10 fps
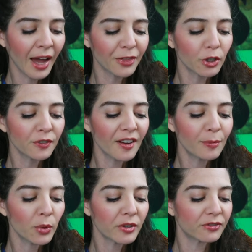at
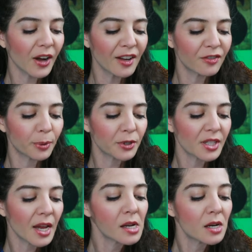thirty-five point five
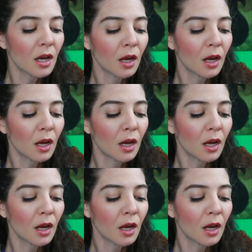percent.